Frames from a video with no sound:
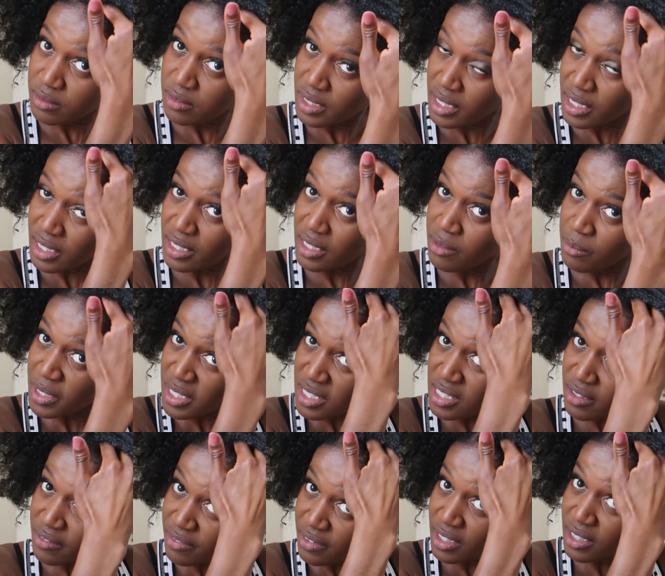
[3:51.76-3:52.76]
yeah, give
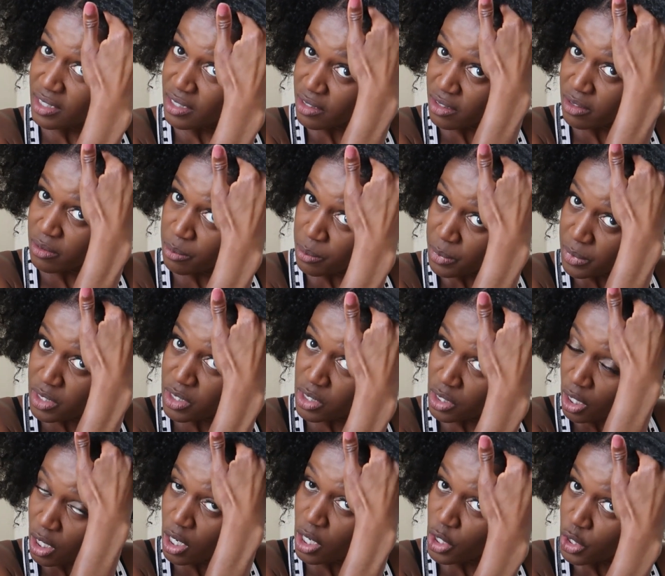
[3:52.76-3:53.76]
myself like a little
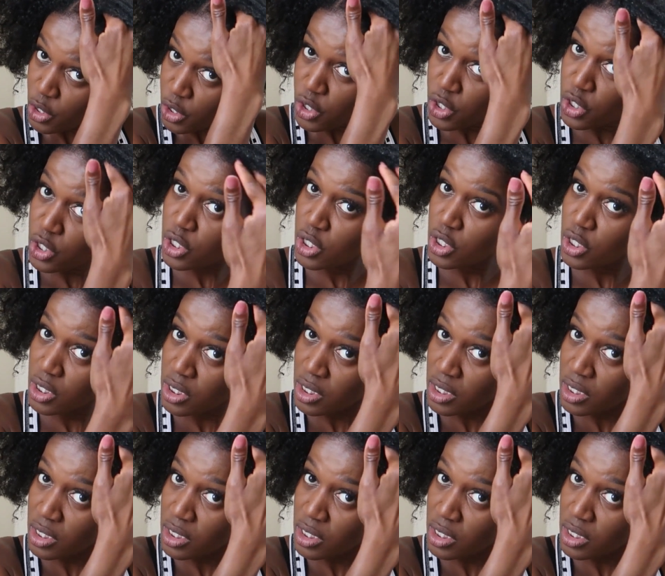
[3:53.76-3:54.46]
massage,